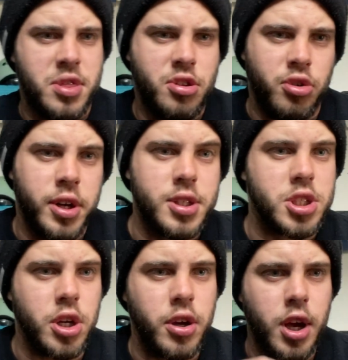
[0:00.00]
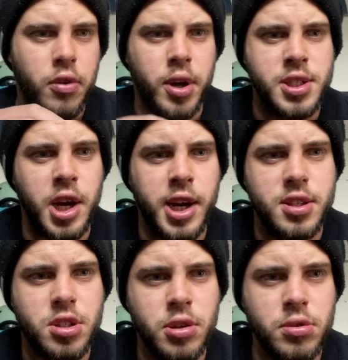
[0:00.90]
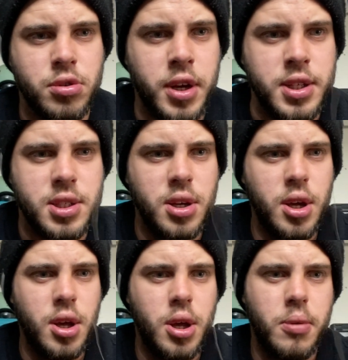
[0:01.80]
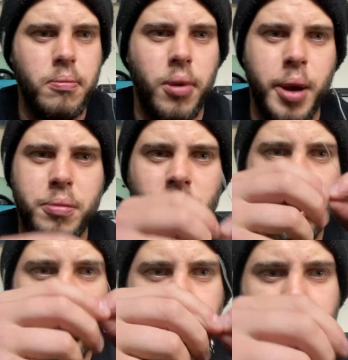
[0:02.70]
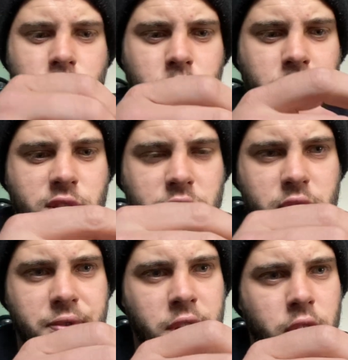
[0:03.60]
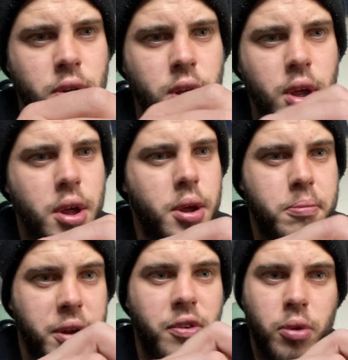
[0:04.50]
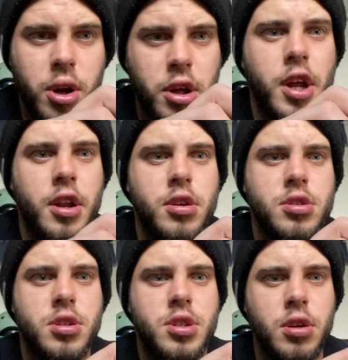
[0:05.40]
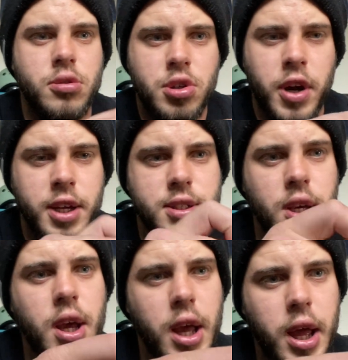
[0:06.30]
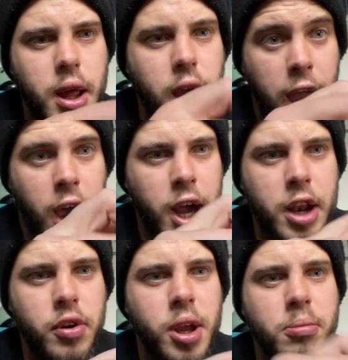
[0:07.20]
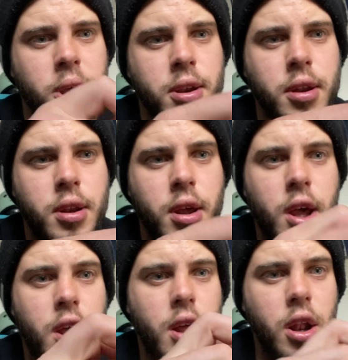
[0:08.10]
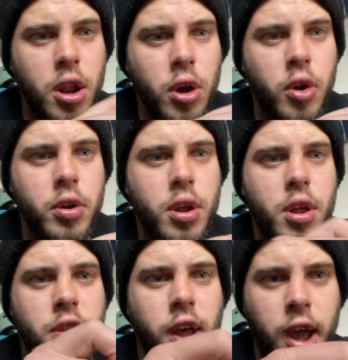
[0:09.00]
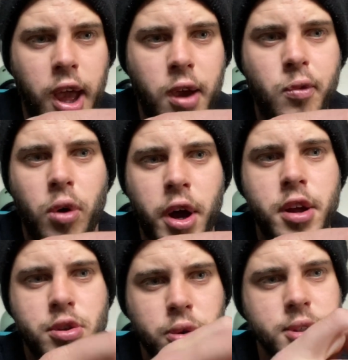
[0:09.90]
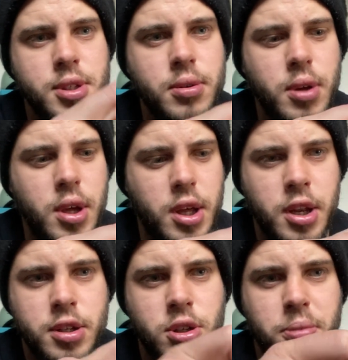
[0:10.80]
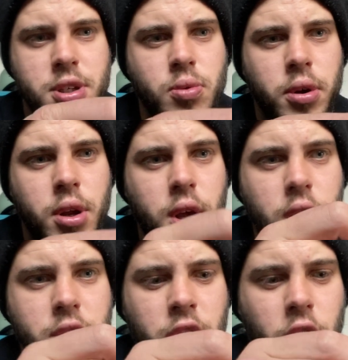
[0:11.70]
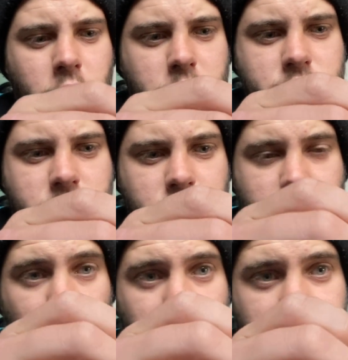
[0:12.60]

trying to show you how I tie a steel trace might be a little bit too much for this video. But if you want to learn how to use steel trace, I highly recommend it. Learn the haywire twist. it is your best one. The knot I'm using is called a